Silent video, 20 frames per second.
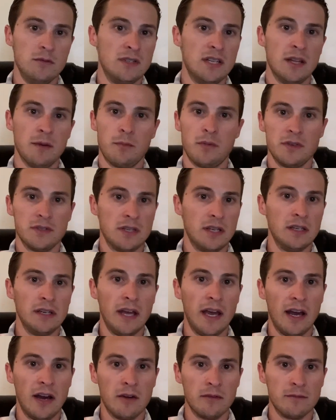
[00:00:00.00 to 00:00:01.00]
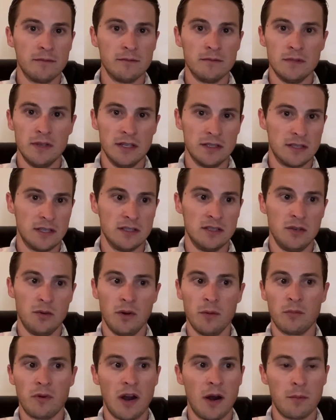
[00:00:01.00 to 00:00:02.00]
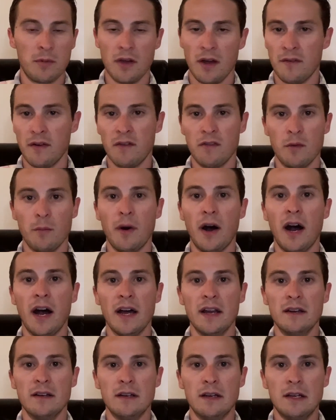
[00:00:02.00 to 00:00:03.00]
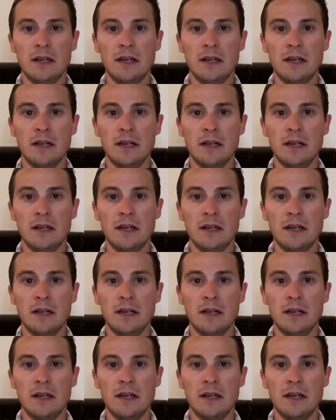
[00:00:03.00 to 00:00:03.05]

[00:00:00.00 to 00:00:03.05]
10% down. This is the only property I've ever bought,